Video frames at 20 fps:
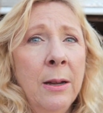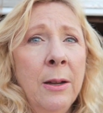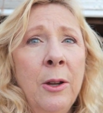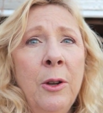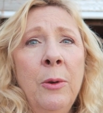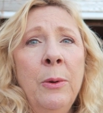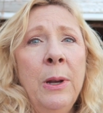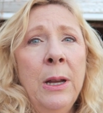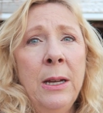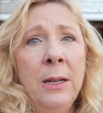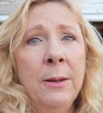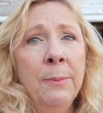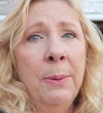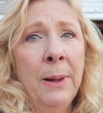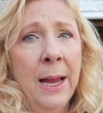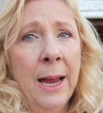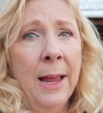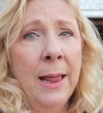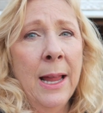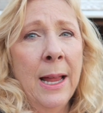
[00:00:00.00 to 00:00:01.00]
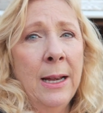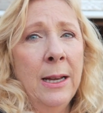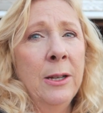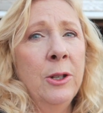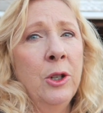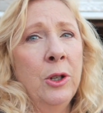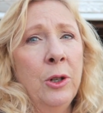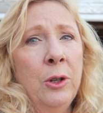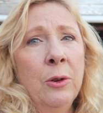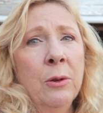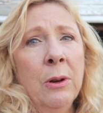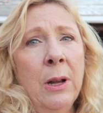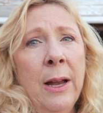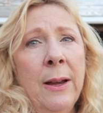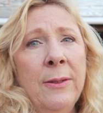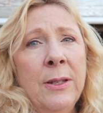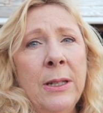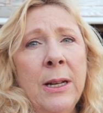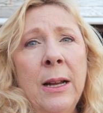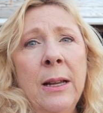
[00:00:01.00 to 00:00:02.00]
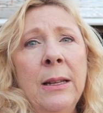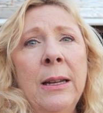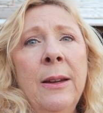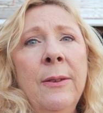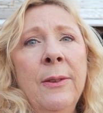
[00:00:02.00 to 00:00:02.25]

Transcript: you need to plan that into your lifestyle.